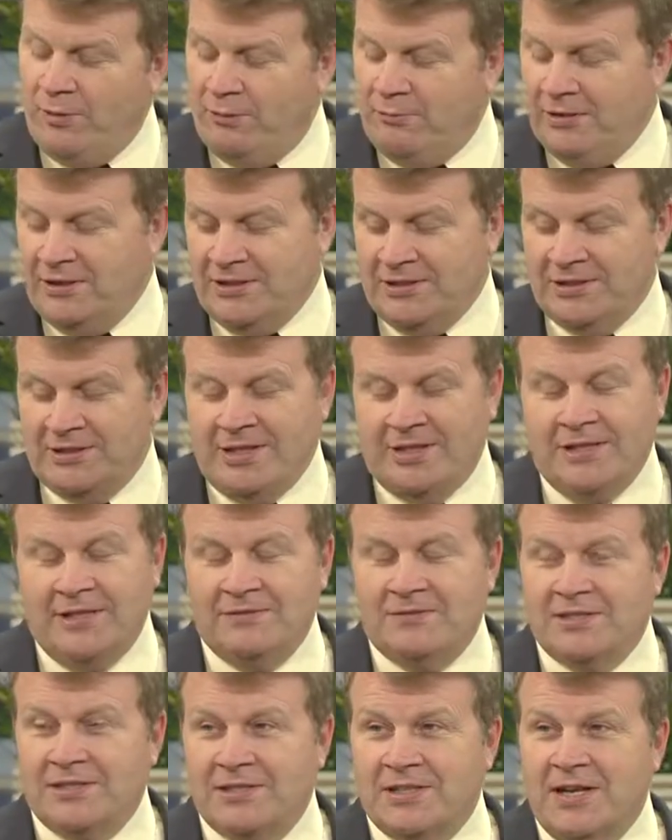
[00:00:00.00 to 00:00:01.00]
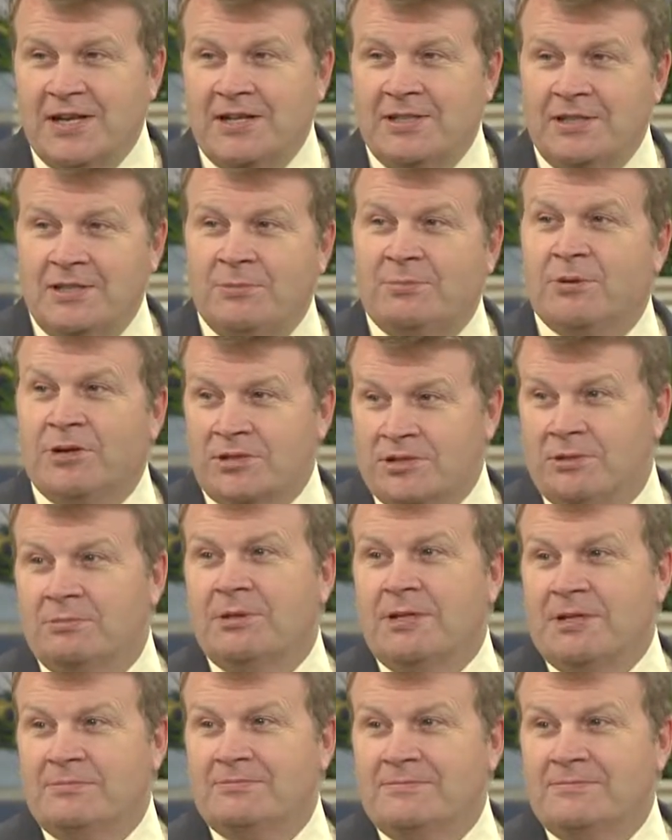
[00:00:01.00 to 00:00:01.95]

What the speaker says: we really start, I have to say, you brought your mom?